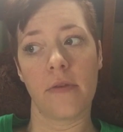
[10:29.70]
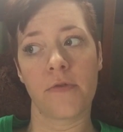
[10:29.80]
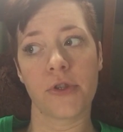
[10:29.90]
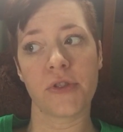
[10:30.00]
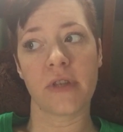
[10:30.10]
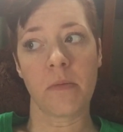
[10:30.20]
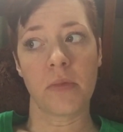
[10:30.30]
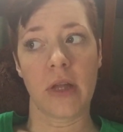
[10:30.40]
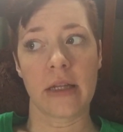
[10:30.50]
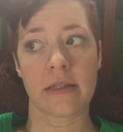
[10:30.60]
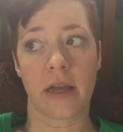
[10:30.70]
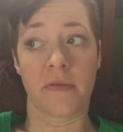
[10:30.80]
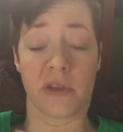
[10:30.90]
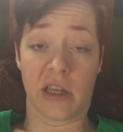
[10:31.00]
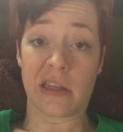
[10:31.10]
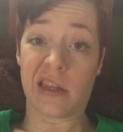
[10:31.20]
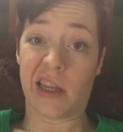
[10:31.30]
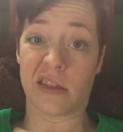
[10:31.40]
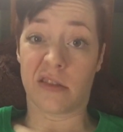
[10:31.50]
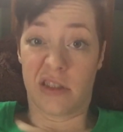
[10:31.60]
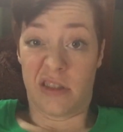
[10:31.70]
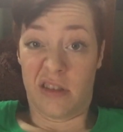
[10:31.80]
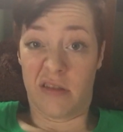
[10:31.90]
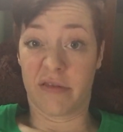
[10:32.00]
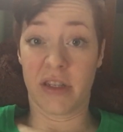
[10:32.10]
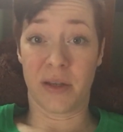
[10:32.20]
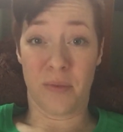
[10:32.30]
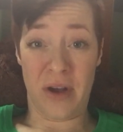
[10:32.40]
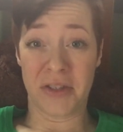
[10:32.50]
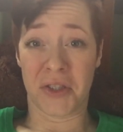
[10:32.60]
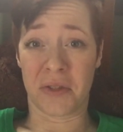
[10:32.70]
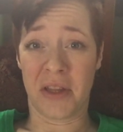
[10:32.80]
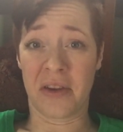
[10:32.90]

for some plants, I feel like the answer is you don't really want to.